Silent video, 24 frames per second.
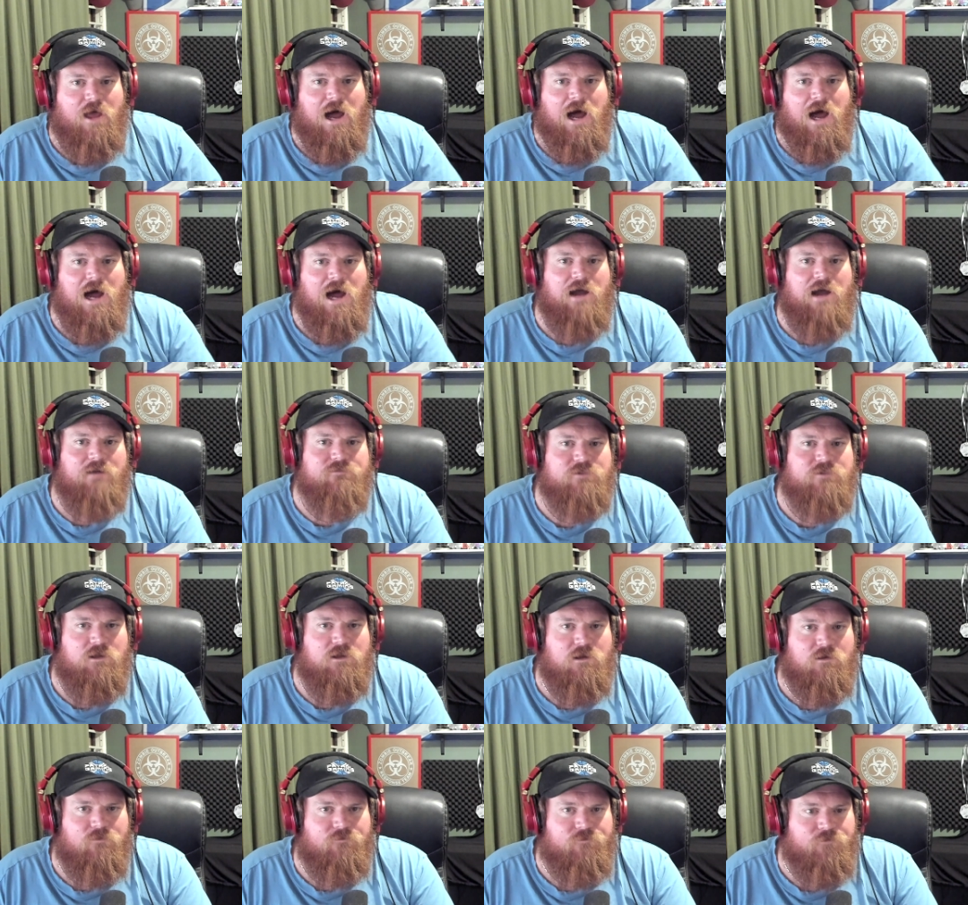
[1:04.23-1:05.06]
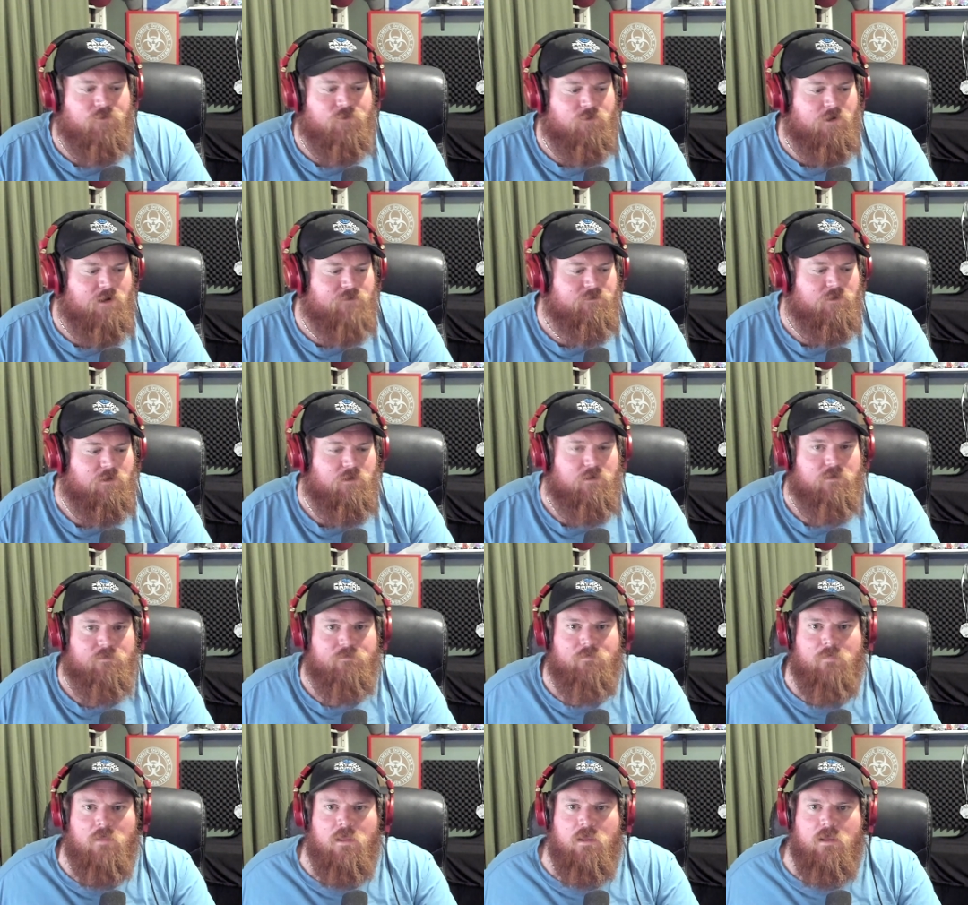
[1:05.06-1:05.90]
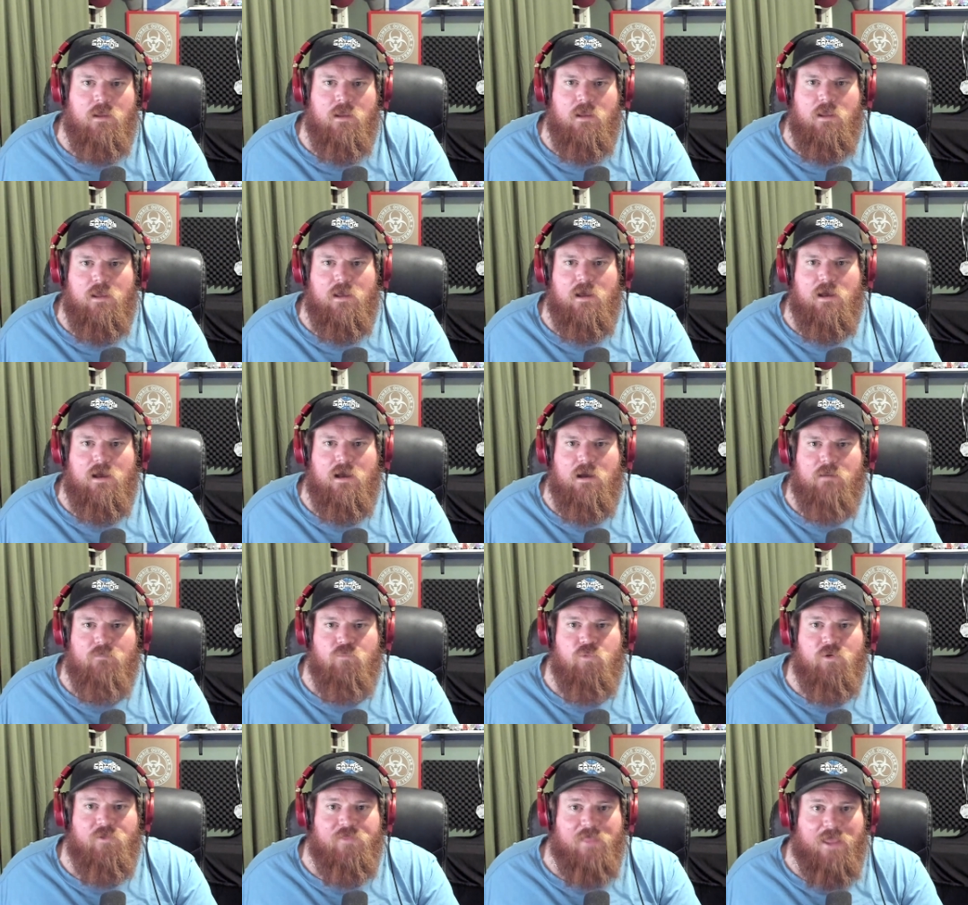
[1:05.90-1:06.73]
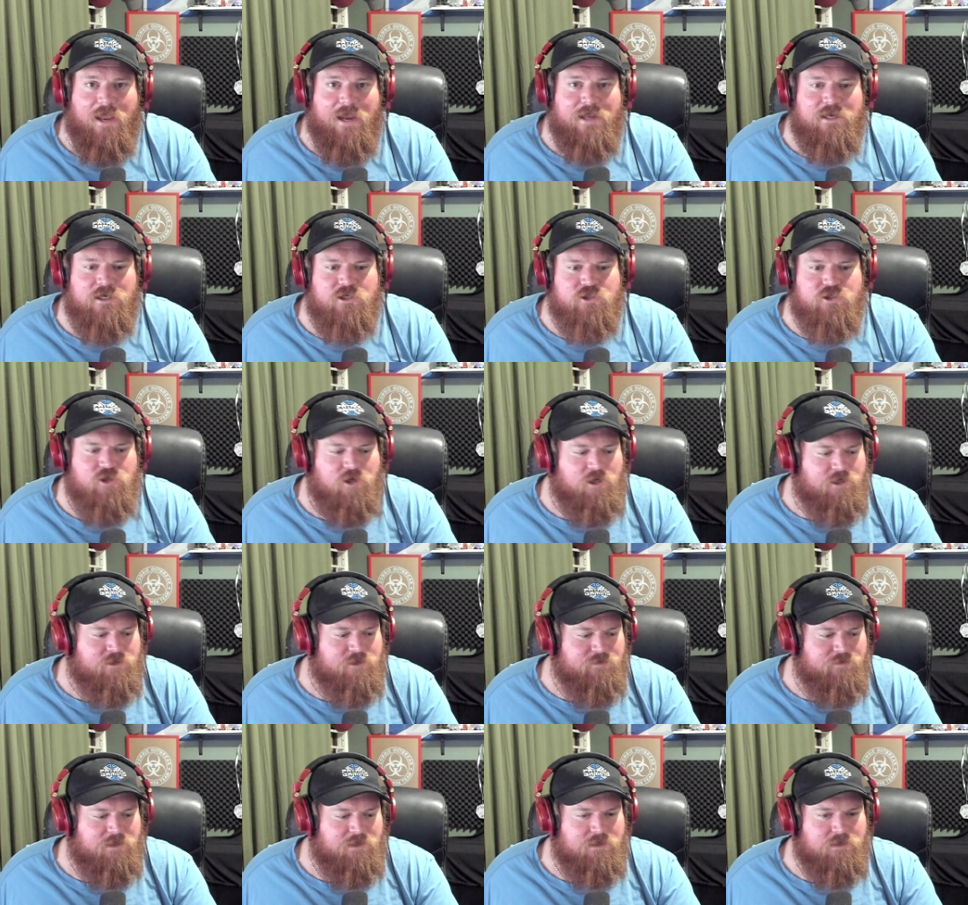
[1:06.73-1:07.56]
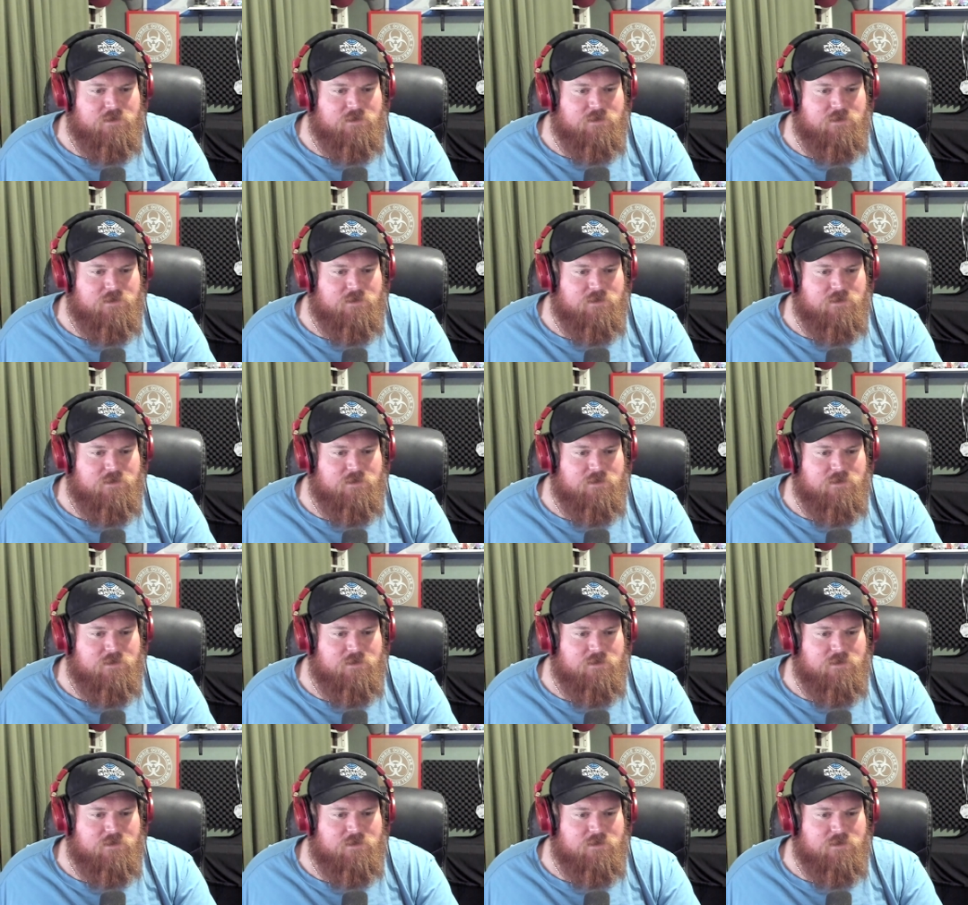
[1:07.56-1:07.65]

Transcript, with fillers: After Forever with Energize Me.